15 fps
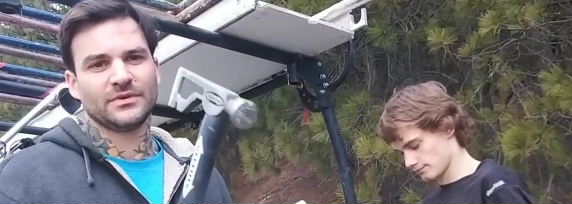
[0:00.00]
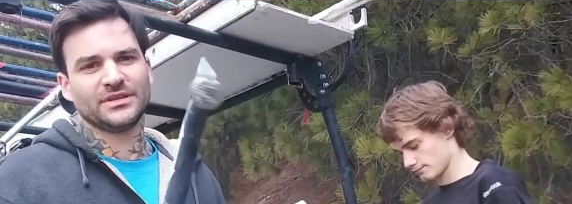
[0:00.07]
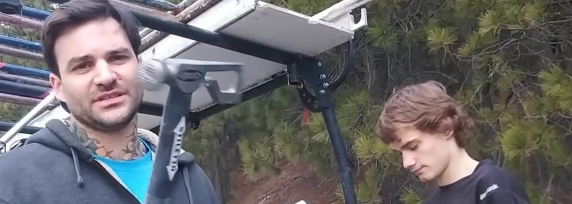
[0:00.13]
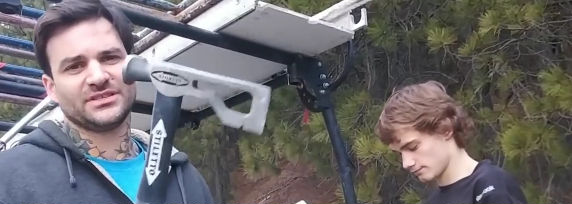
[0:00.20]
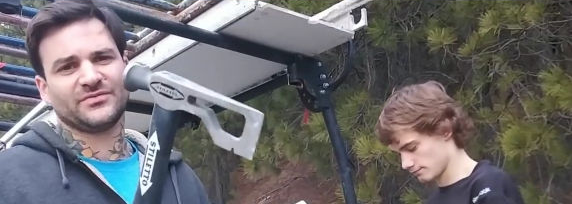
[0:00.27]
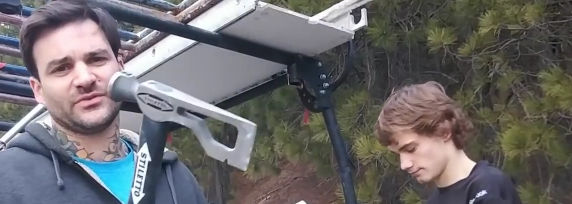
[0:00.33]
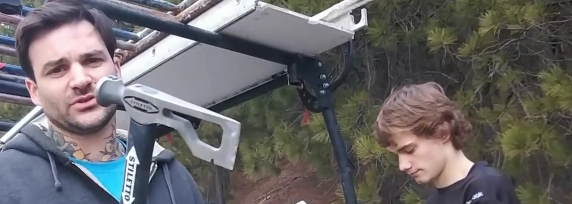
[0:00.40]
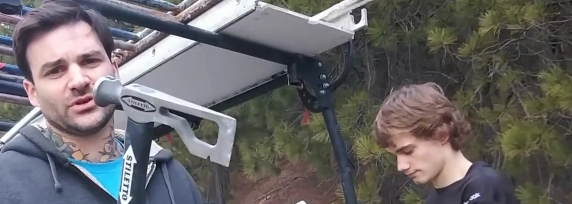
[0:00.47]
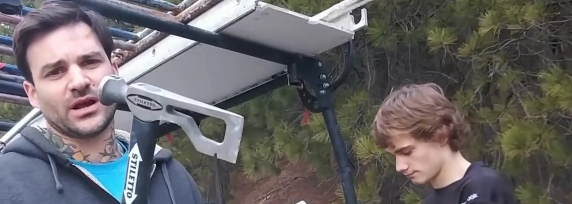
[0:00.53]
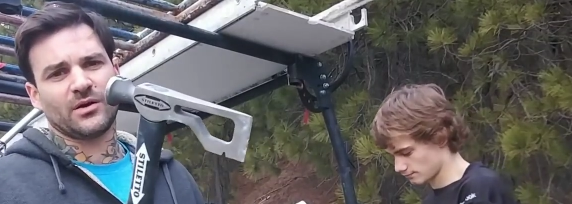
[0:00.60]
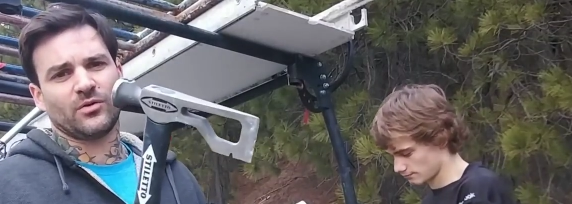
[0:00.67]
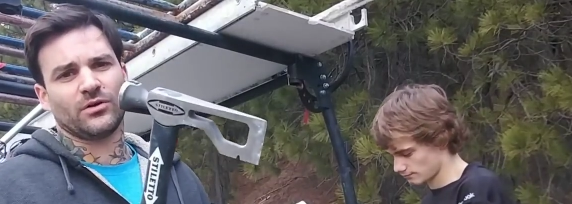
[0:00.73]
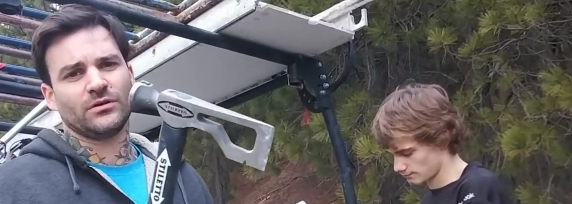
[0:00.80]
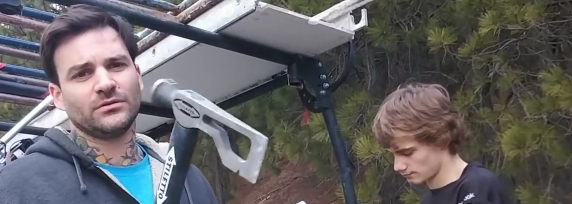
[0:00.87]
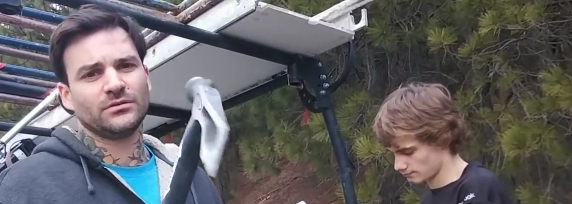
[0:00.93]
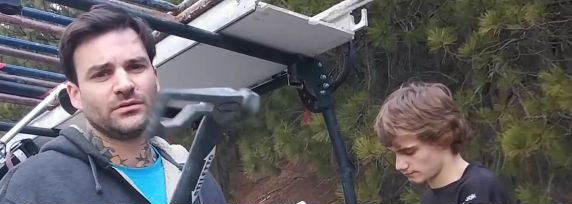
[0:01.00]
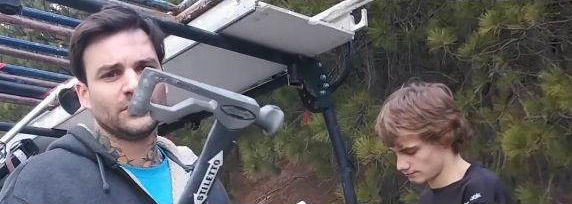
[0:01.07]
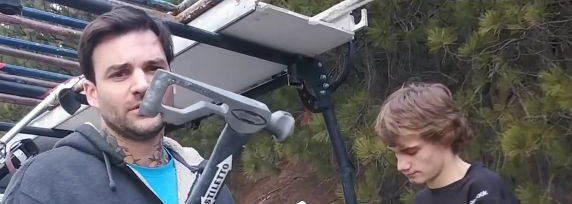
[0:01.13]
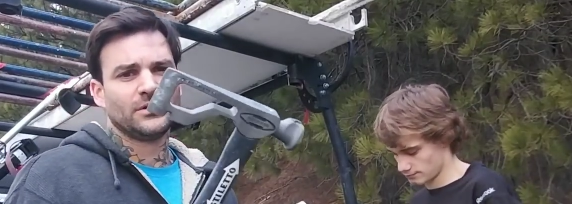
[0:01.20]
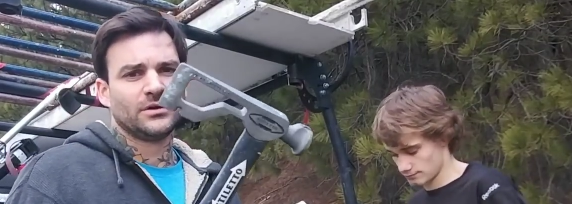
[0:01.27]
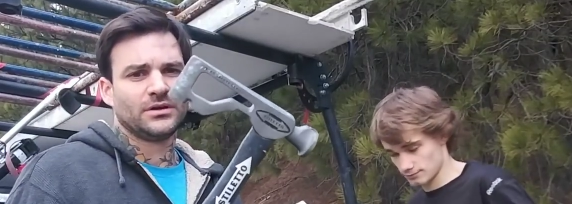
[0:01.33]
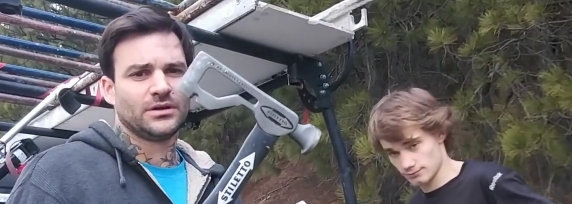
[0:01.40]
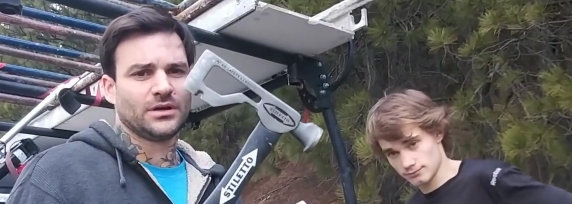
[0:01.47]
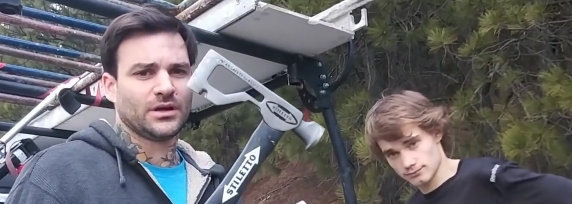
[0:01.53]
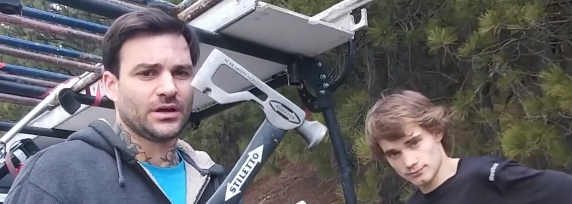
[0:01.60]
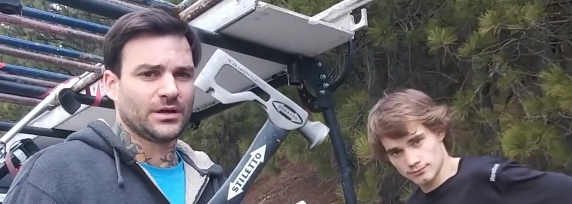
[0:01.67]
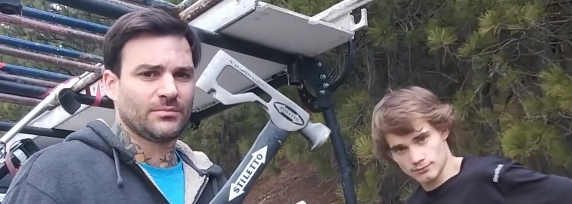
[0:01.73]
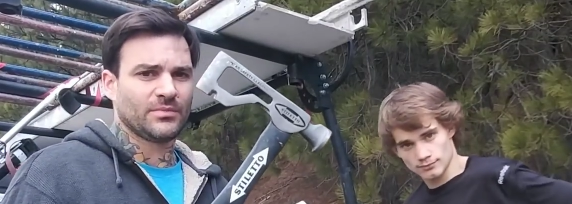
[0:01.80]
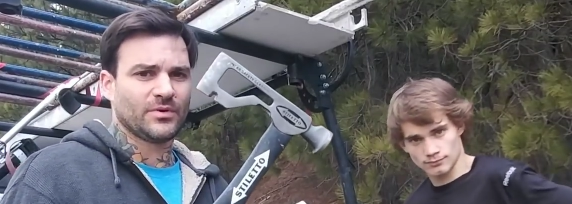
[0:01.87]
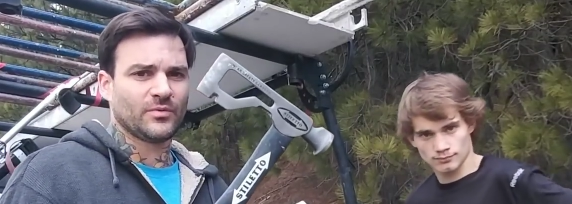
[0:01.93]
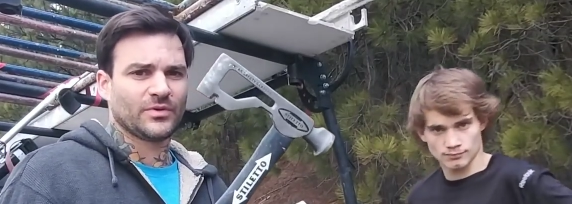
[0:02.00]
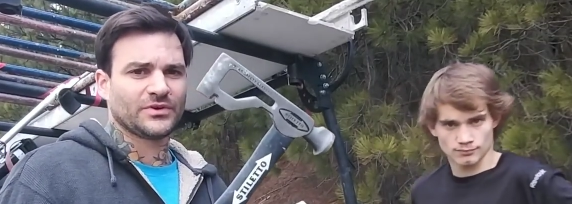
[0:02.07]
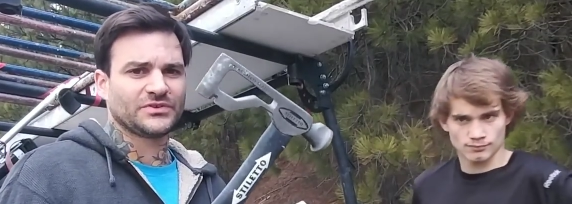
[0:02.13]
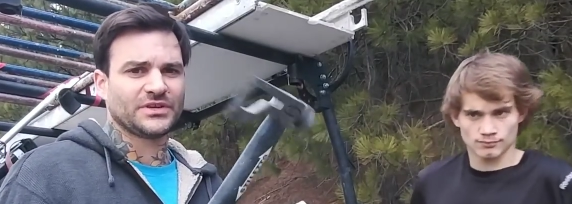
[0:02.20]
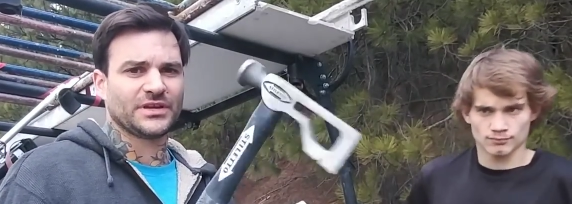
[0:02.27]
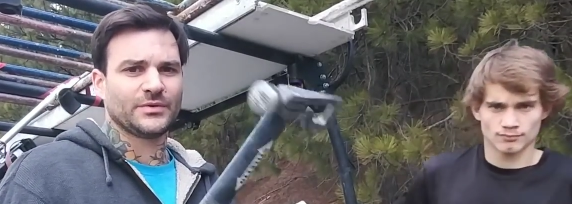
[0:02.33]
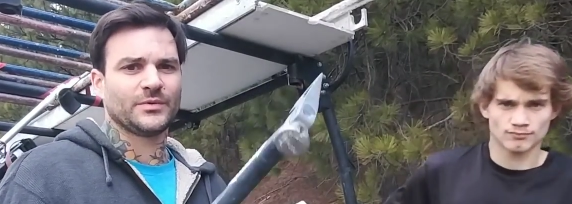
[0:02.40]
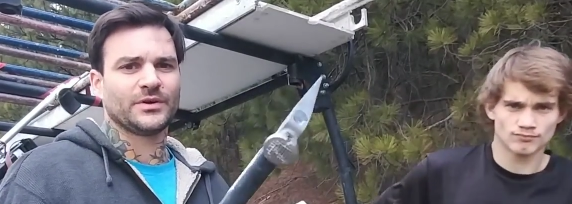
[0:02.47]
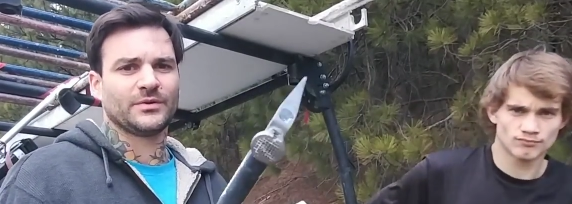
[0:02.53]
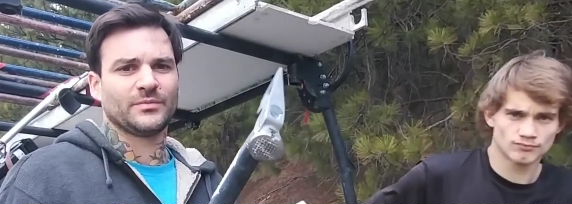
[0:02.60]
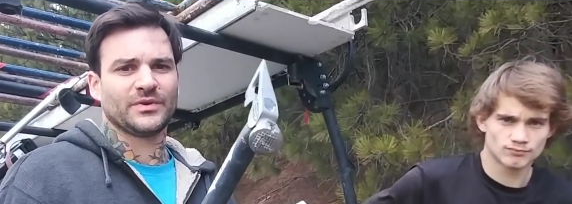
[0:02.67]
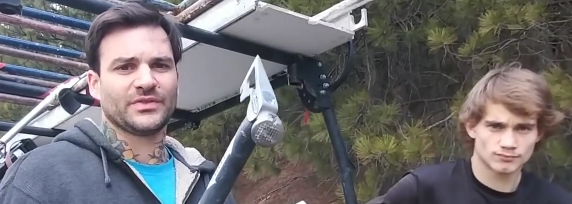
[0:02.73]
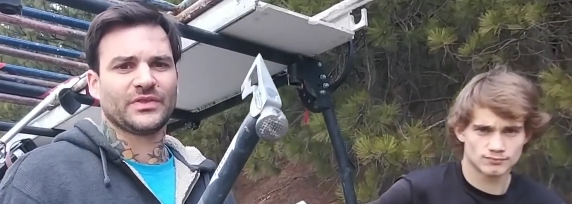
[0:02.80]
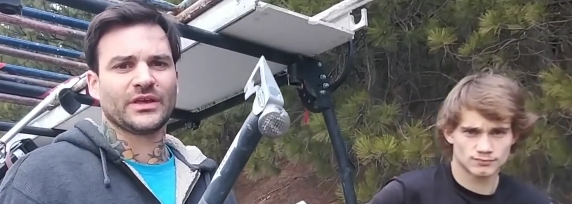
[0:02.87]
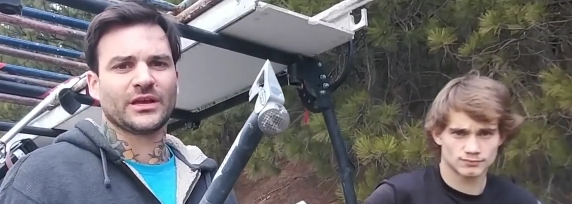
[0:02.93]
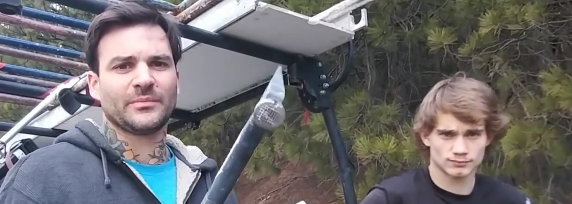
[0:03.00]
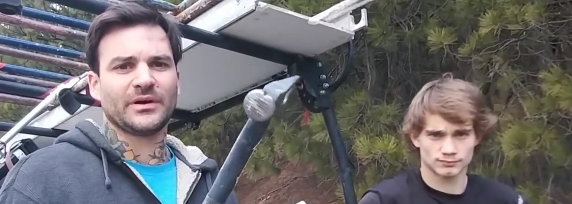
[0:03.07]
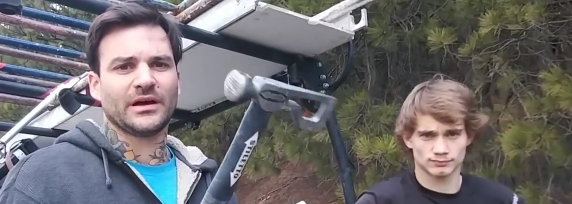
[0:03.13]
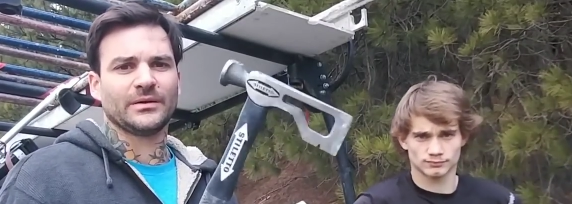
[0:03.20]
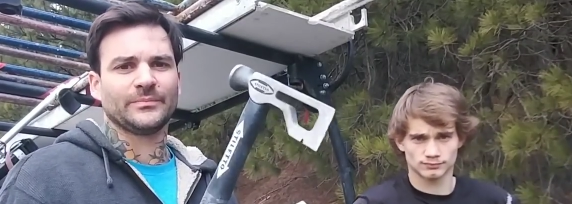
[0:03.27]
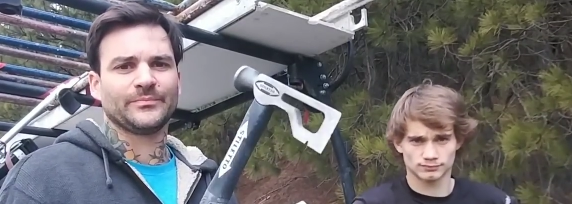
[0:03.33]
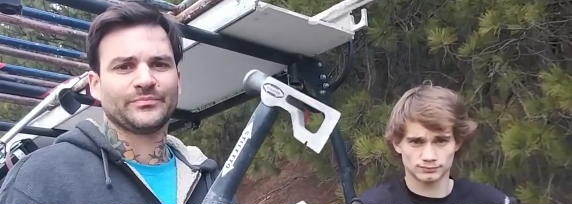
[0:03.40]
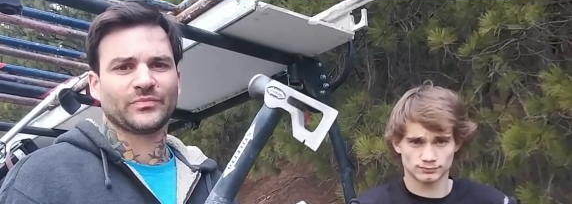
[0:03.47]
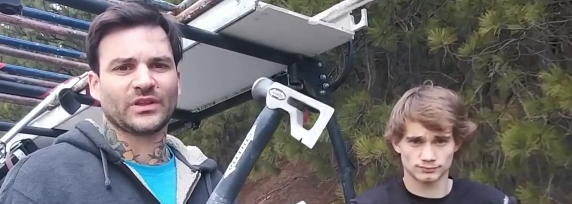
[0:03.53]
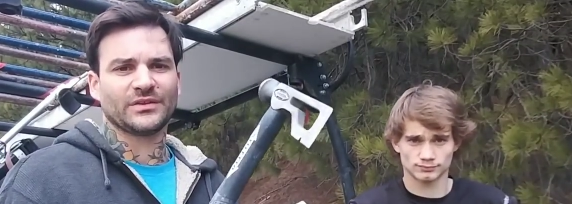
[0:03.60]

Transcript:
Speaker 1: and this is for drywall. Um, and we're going to tell you what we think about